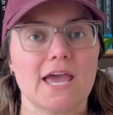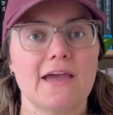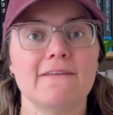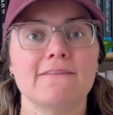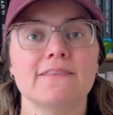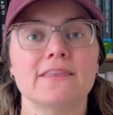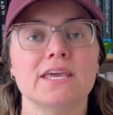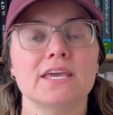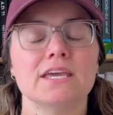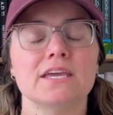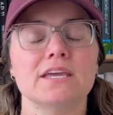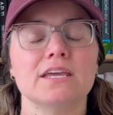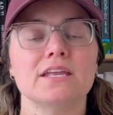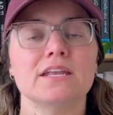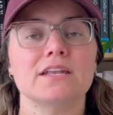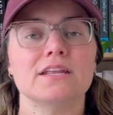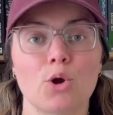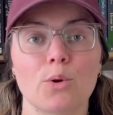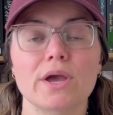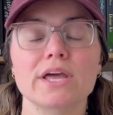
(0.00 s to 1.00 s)
And
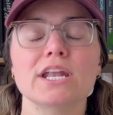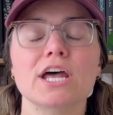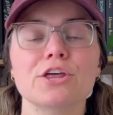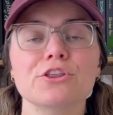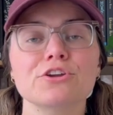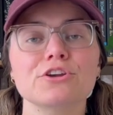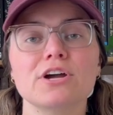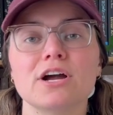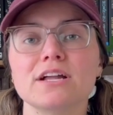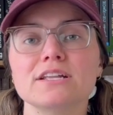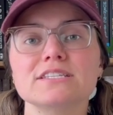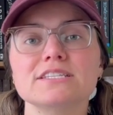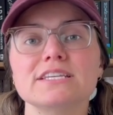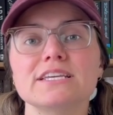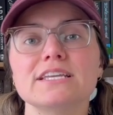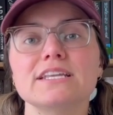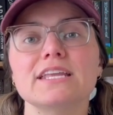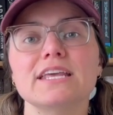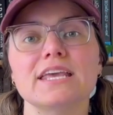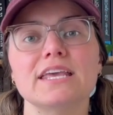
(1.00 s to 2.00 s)
then other
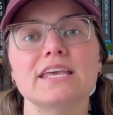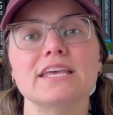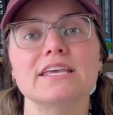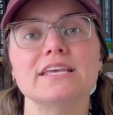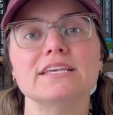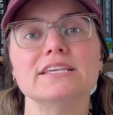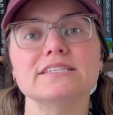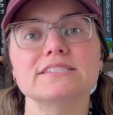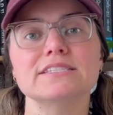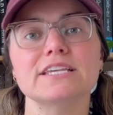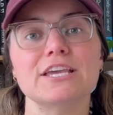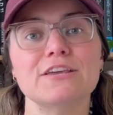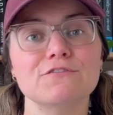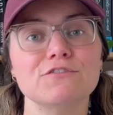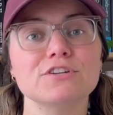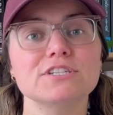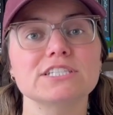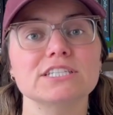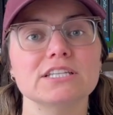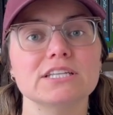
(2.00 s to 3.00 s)
content is
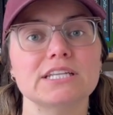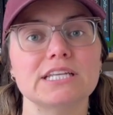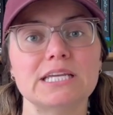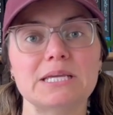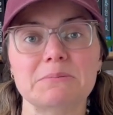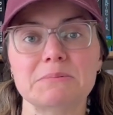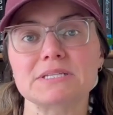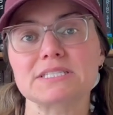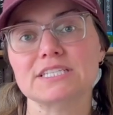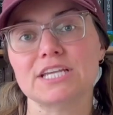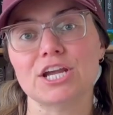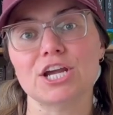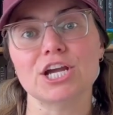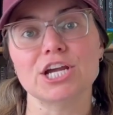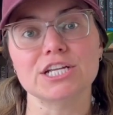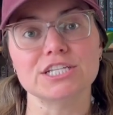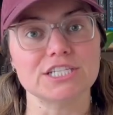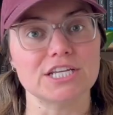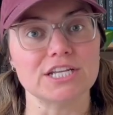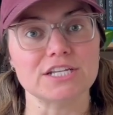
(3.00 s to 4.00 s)
infertility,
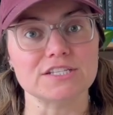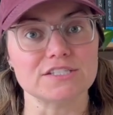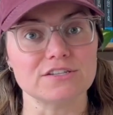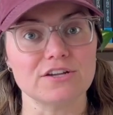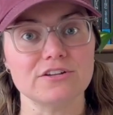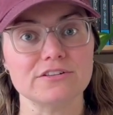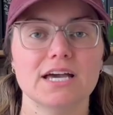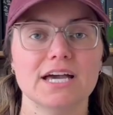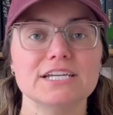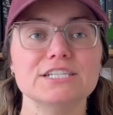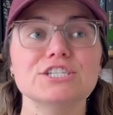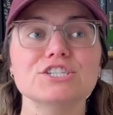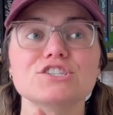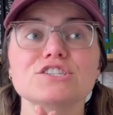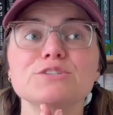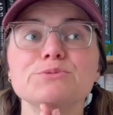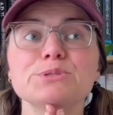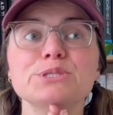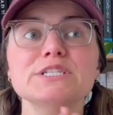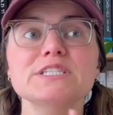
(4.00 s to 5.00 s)
miscarriage, and assault.
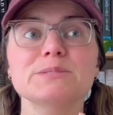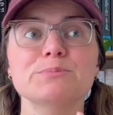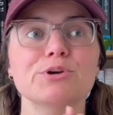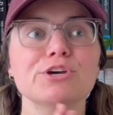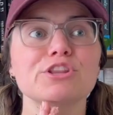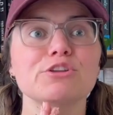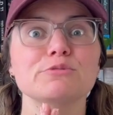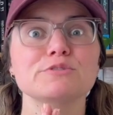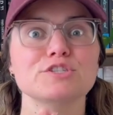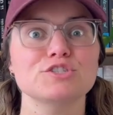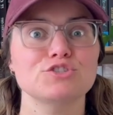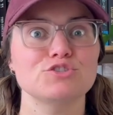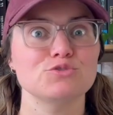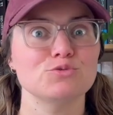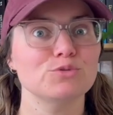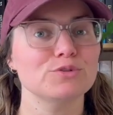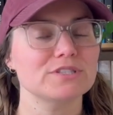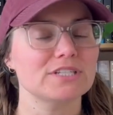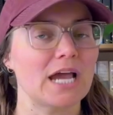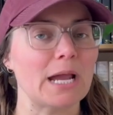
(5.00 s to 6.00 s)
Additionally, with this book, there was a
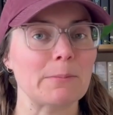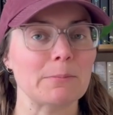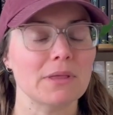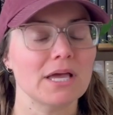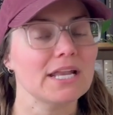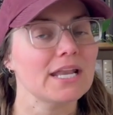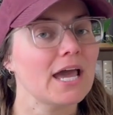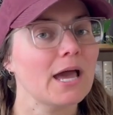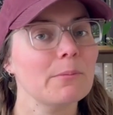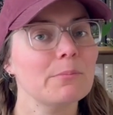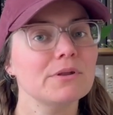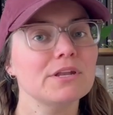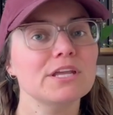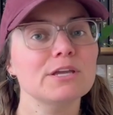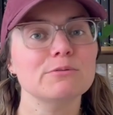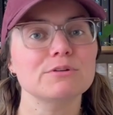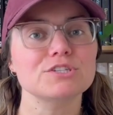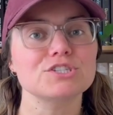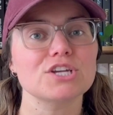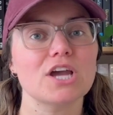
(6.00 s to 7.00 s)
dual timeline
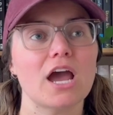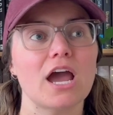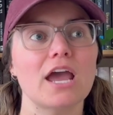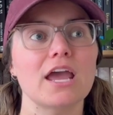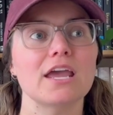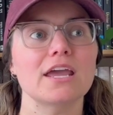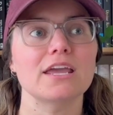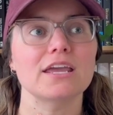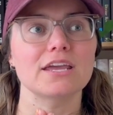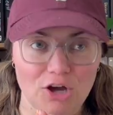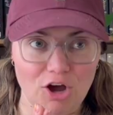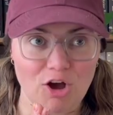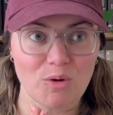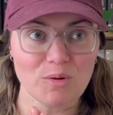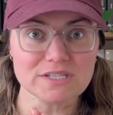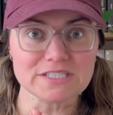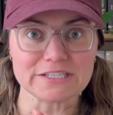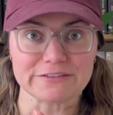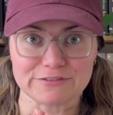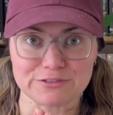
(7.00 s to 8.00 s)
happening, which I
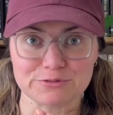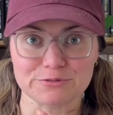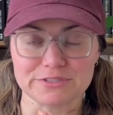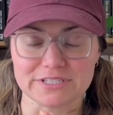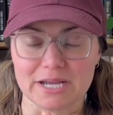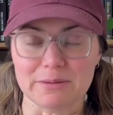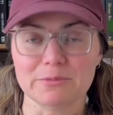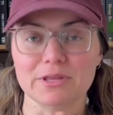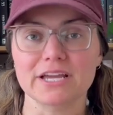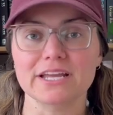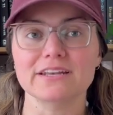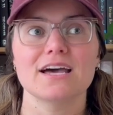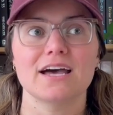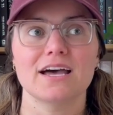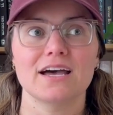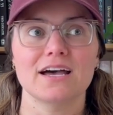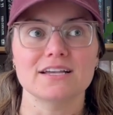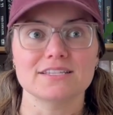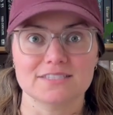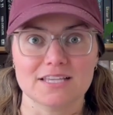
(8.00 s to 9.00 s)
always love a dual
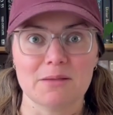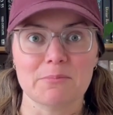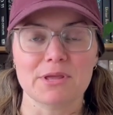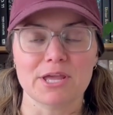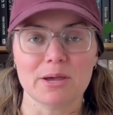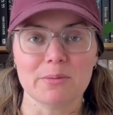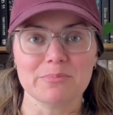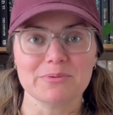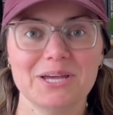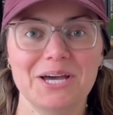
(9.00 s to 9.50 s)
timeline. Sign me up.